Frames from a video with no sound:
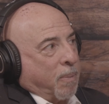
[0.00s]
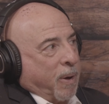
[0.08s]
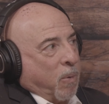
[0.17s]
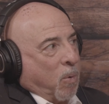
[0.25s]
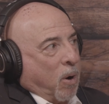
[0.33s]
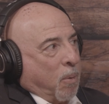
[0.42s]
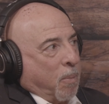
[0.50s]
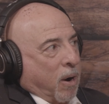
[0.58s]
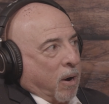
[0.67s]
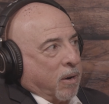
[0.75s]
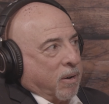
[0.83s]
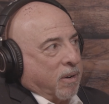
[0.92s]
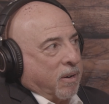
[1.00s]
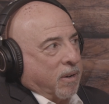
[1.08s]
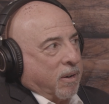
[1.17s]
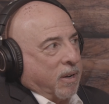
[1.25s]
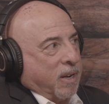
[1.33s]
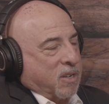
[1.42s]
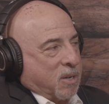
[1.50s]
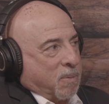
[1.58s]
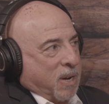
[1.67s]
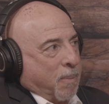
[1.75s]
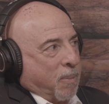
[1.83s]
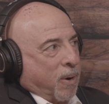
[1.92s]
at Walmart in
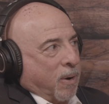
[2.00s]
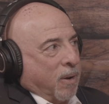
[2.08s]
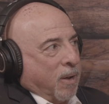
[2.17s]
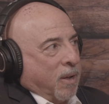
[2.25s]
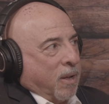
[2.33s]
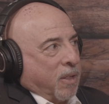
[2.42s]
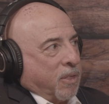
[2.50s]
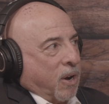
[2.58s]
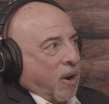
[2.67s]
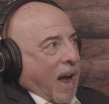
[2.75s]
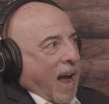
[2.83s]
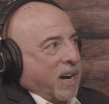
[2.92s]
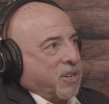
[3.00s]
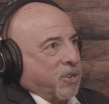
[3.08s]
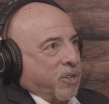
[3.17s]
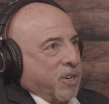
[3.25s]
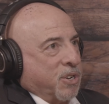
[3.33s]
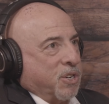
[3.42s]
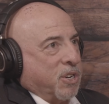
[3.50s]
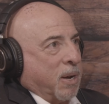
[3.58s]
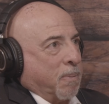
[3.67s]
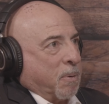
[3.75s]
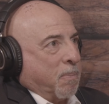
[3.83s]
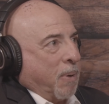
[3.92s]
September. They're actually
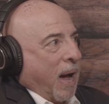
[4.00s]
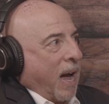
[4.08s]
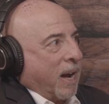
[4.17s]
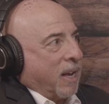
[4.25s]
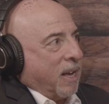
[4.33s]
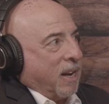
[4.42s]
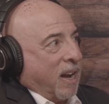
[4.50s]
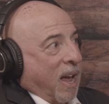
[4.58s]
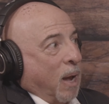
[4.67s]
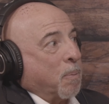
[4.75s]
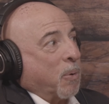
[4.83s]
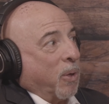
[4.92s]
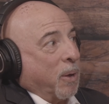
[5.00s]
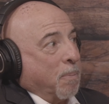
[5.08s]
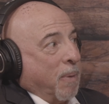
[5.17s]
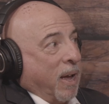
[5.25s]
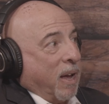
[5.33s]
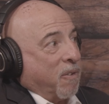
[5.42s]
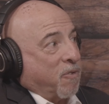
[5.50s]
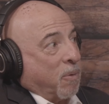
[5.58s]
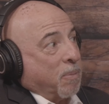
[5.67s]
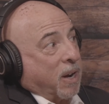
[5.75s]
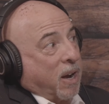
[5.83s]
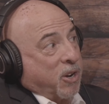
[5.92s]
shipped back in April and May
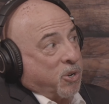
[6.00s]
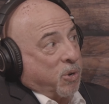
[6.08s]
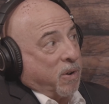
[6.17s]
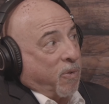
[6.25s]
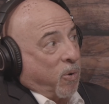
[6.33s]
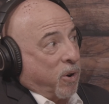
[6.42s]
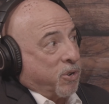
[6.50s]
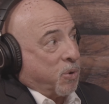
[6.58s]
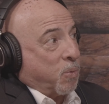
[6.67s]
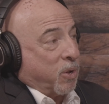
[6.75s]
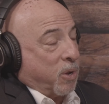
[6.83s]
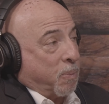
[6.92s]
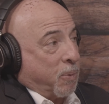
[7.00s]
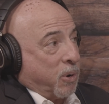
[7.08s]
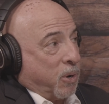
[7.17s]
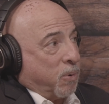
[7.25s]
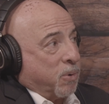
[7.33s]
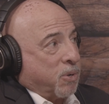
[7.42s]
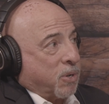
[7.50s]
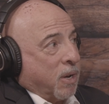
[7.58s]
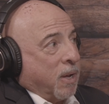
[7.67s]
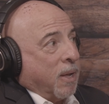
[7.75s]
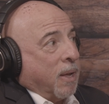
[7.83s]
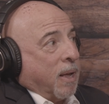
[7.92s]
from the country of origin where they're produced,
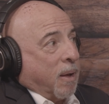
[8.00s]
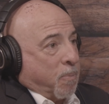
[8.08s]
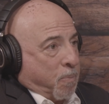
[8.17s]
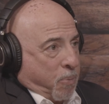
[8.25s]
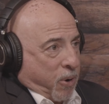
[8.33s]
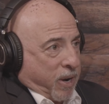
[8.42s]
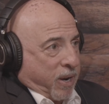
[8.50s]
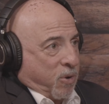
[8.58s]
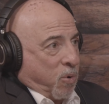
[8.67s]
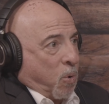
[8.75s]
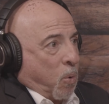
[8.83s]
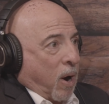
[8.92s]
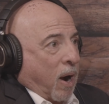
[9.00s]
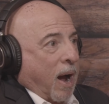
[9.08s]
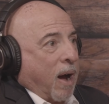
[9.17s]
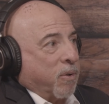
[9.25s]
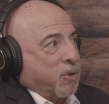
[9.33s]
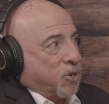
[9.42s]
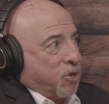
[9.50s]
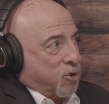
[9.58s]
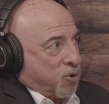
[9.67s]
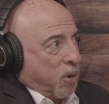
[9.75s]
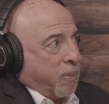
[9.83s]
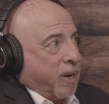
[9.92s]
put into a warehouse,
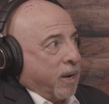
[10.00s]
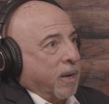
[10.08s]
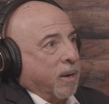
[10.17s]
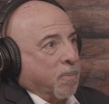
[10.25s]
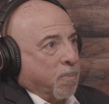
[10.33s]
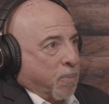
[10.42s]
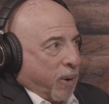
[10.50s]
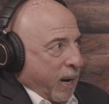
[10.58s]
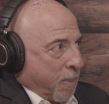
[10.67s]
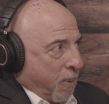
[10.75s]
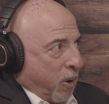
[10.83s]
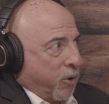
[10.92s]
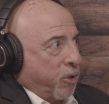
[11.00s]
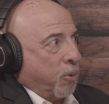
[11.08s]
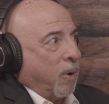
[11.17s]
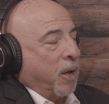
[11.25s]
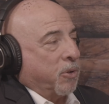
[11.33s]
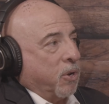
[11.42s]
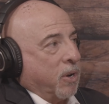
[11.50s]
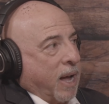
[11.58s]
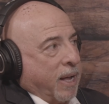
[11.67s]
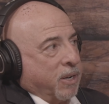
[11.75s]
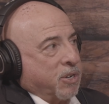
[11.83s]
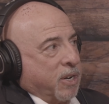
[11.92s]
distributed, break bulk throughout the
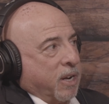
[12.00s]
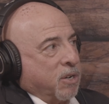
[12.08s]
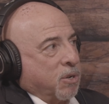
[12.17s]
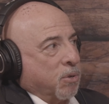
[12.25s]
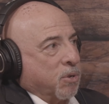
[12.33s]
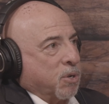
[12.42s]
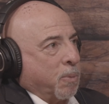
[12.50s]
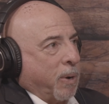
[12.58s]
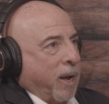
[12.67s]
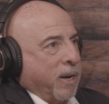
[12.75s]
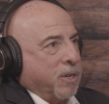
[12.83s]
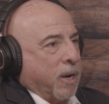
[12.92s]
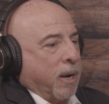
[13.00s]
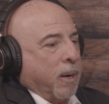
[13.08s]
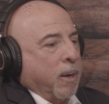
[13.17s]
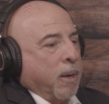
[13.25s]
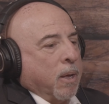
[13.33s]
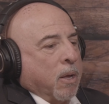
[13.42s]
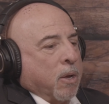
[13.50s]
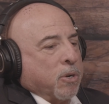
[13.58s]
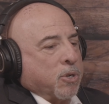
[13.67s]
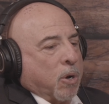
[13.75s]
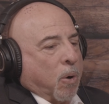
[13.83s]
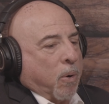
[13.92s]
United States through the supply chain.
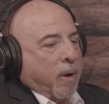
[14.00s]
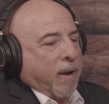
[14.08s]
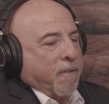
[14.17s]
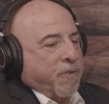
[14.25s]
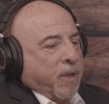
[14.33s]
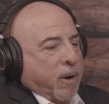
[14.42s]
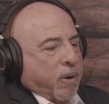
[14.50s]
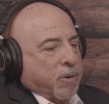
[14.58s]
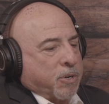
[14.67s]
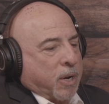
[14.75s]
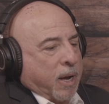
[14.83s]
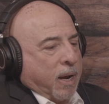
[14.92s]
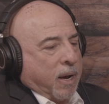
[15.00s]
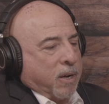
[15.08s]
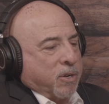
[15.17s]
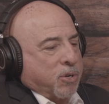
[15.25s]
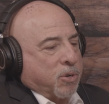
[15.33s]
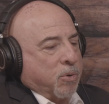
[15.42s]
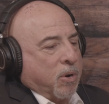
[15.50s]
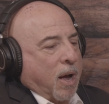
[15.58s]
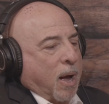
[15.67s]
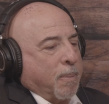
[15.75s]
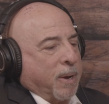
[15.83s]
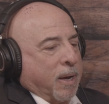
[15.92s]
So if there's a
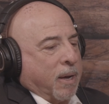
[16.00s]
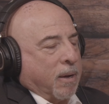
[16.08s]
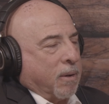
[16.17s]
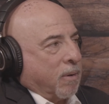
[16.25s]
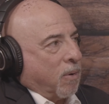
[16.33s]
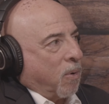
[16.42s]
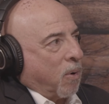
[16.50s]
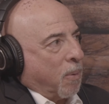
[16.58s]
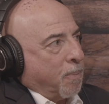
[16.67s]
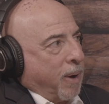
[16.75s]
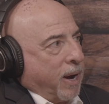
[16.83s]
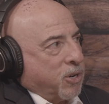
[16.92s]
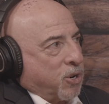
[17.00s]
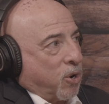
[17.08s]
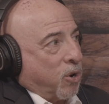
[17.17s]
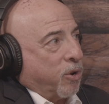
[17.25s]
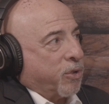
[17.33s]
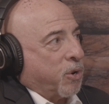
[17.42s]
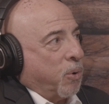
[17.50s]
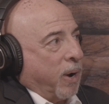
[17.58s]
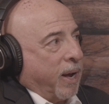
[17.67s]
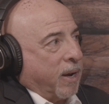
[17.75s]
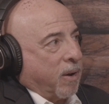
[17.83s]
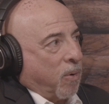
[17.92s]
tsunami or a major
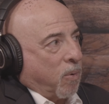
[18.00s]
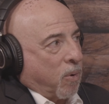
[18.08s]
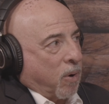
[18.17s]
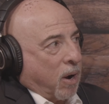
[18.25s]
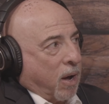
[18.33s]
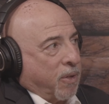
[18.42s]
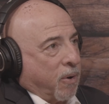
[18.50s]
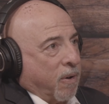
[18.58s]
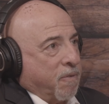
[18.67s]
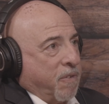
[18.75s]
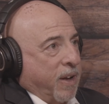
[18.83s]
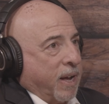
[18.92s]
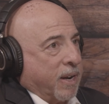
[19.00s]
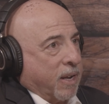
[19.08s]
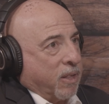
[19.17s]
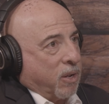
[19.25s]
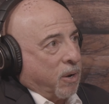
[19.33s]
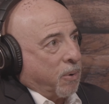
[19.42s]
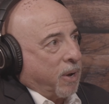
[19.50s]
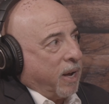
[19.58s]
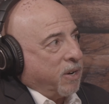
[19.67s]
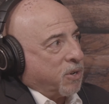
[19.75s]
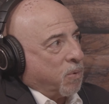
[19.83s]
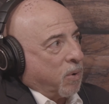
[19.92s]
earthquake or other event in the
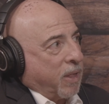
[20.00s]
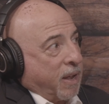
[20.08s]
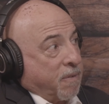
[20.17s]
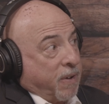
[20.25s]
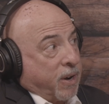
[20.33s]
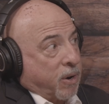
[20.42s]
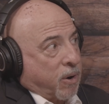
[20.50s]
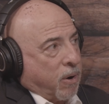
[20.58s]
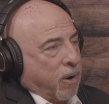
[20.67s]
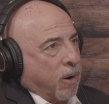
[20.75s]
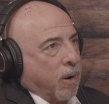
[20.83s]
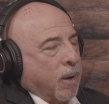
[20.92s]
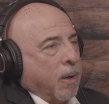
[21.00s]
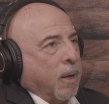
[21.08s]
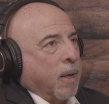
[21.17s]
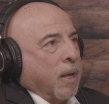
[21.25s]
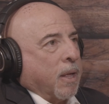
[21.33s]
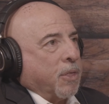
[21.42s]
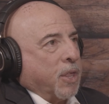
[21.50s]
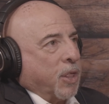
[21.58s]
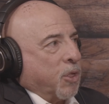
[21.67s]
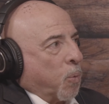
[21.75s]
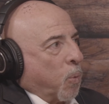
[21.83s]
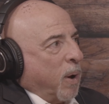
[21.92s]
location where that event occurred,
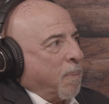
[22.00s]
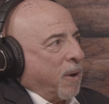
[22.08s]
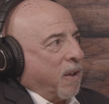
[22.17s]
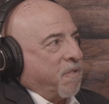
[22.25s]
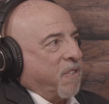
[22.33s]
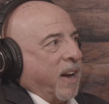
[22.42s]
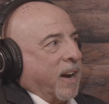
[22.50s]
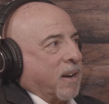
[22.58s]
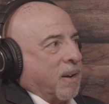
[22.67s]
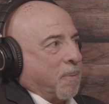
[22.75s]
then the ripple effect